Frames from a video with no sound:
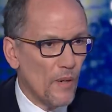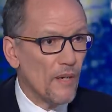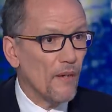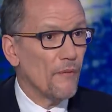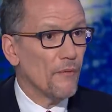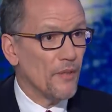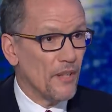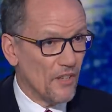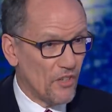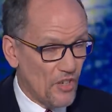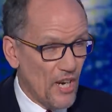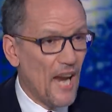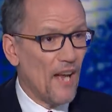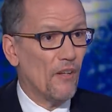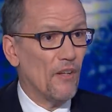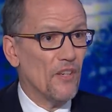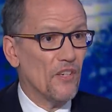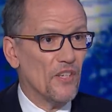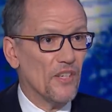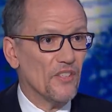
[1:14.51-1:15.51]
of the
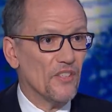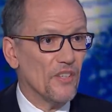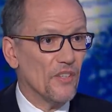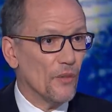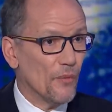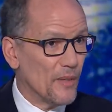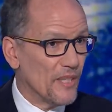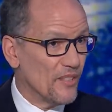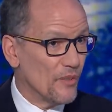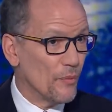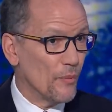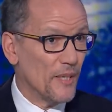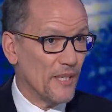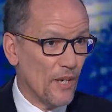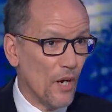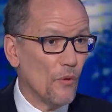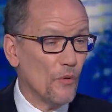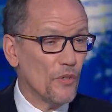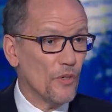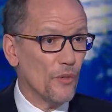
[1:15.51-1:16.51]
challenges and the reason we
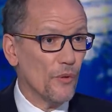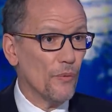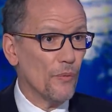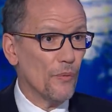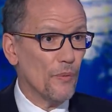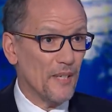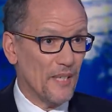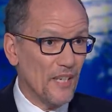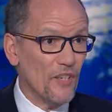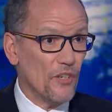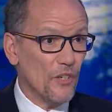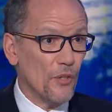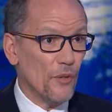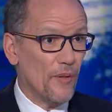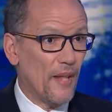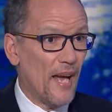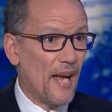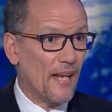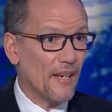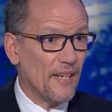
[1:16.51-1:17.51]
don't do we didn't do
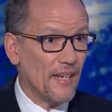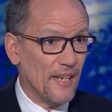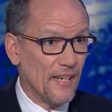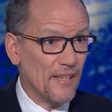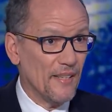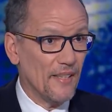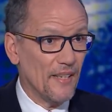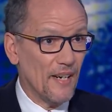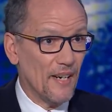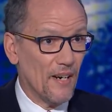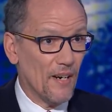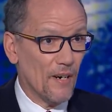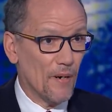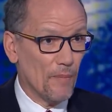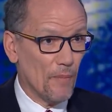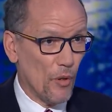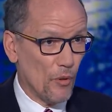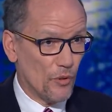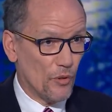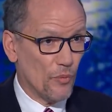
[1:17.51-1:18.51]
that in our
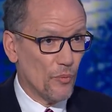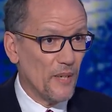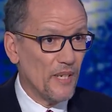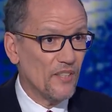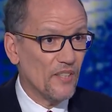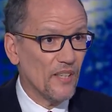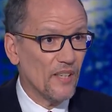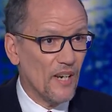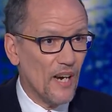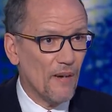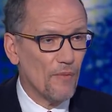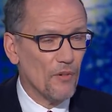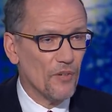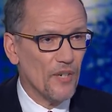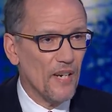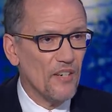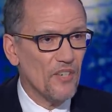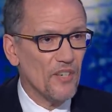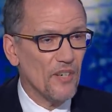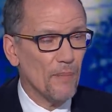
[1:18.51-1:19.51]
most recent
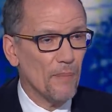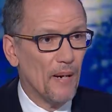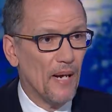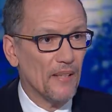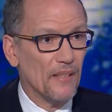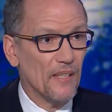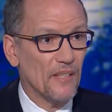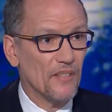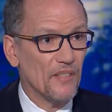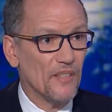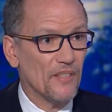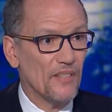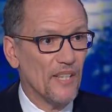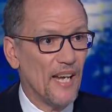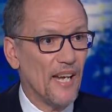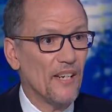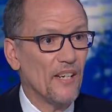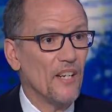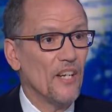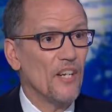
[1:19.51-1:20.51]
conversation about this is
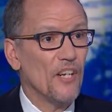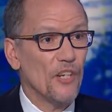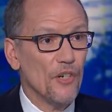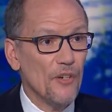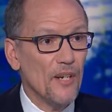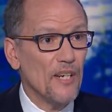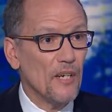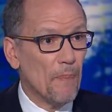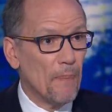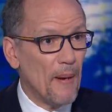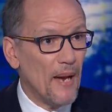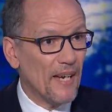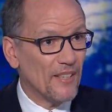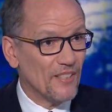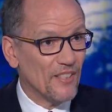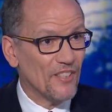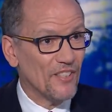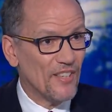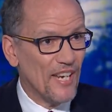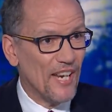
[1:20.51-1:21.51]
that you need to pass
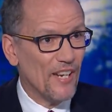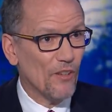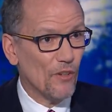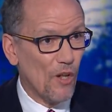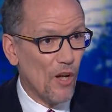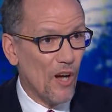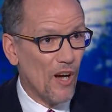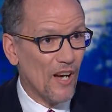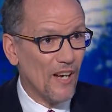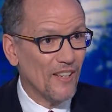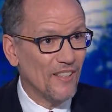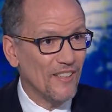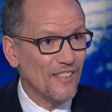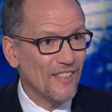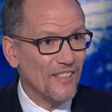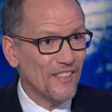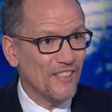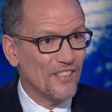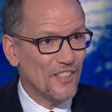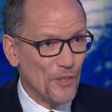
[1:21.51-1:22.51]
a state law
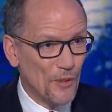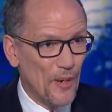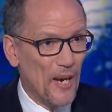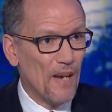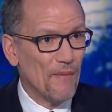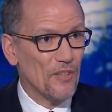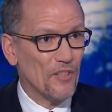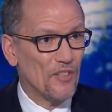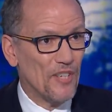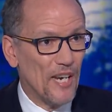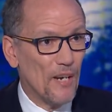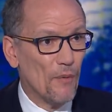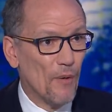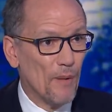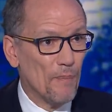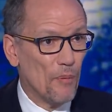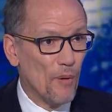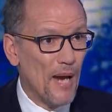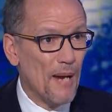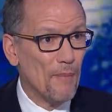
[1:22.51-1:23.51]
to have a
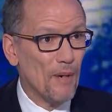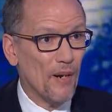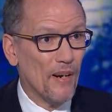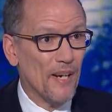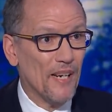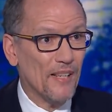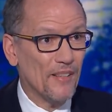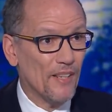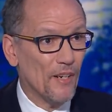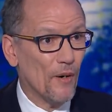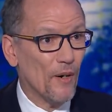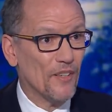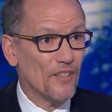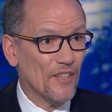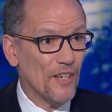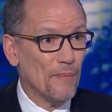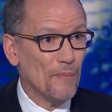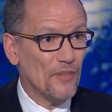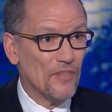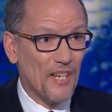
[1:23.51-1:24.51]
state-run primary, and there are
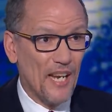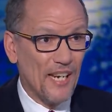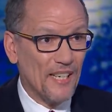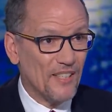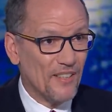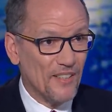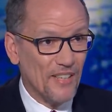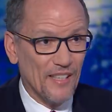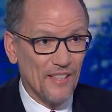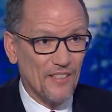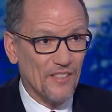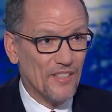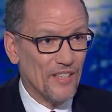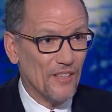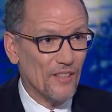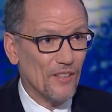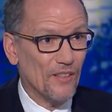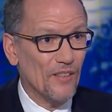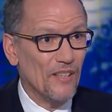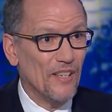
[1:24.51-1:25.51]
some states that
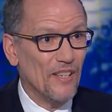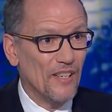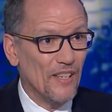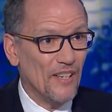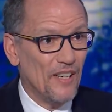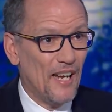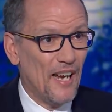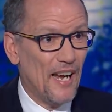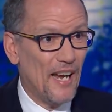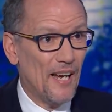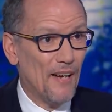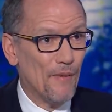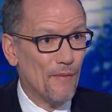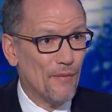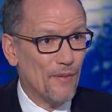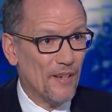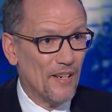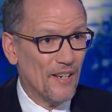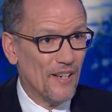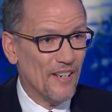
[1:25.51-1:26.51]
still have
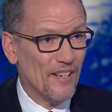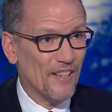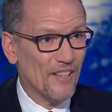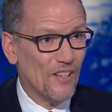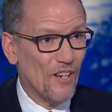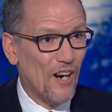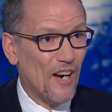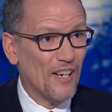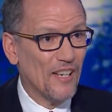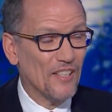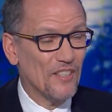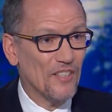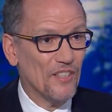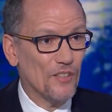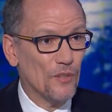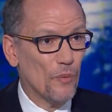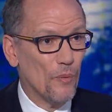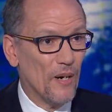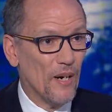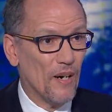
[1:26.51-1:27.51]
uh,
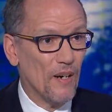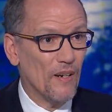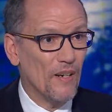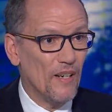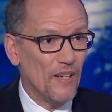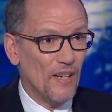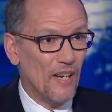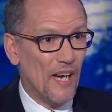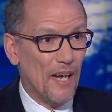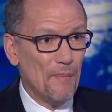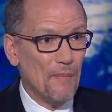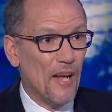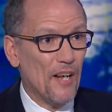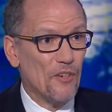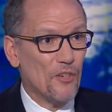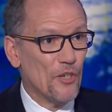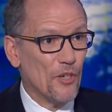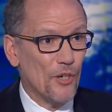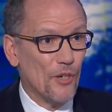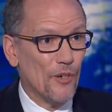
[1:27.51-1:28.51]
caucuses where I'm not
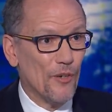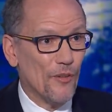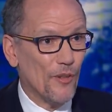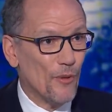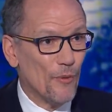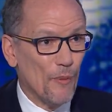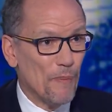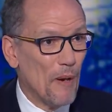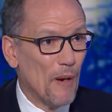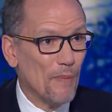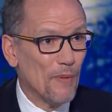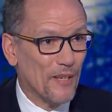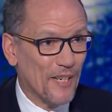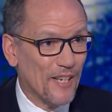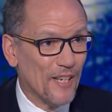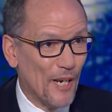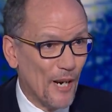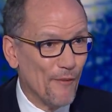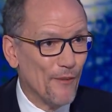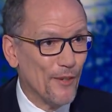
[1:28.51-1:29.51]
sure the Republican
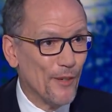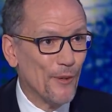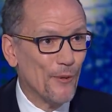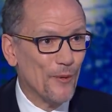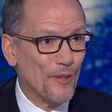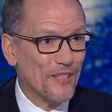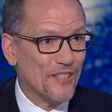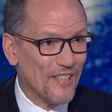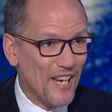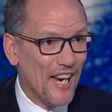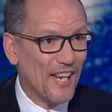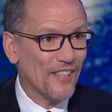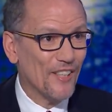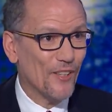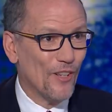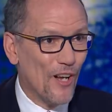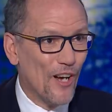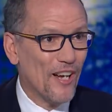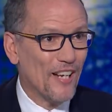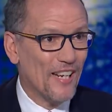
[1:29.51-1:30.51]
governor would sign the
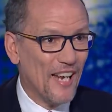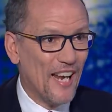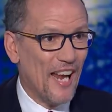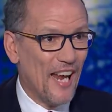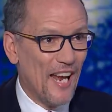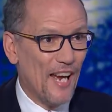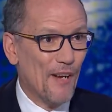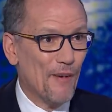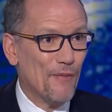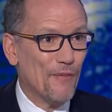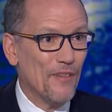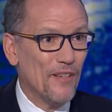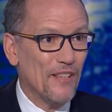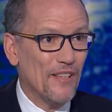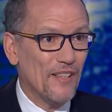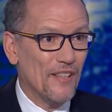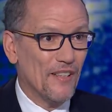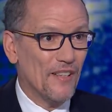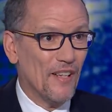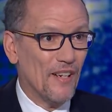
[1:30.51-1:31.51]
law to have
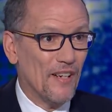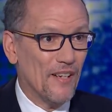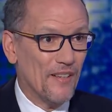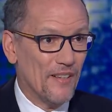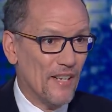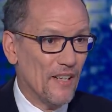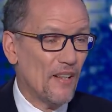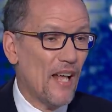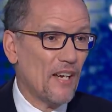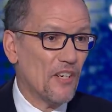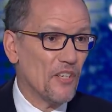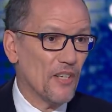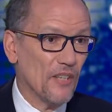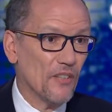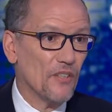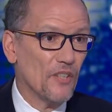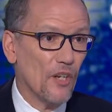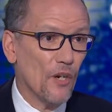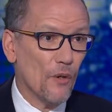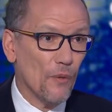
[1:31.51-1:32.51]
uh, the election.
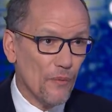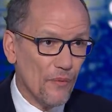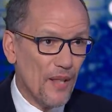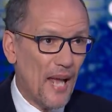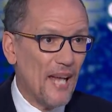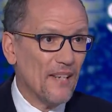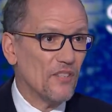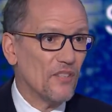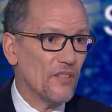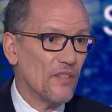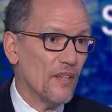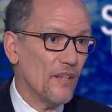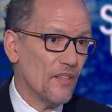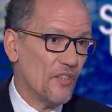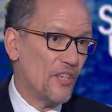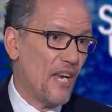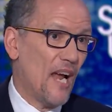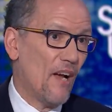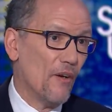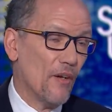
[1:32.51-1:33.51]
So that's a
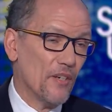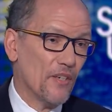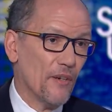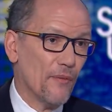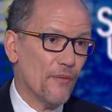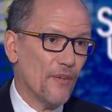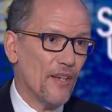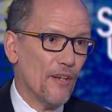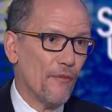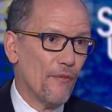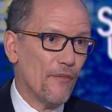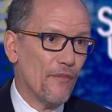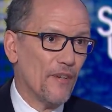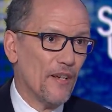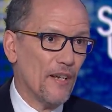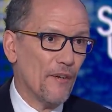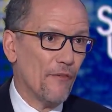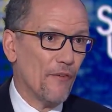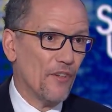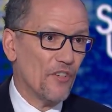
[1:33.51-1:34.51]
challenge. If, if,
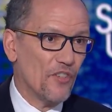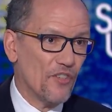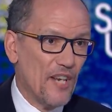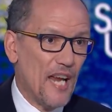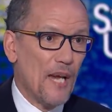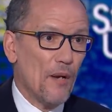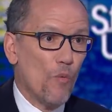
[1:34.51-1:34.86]
if a state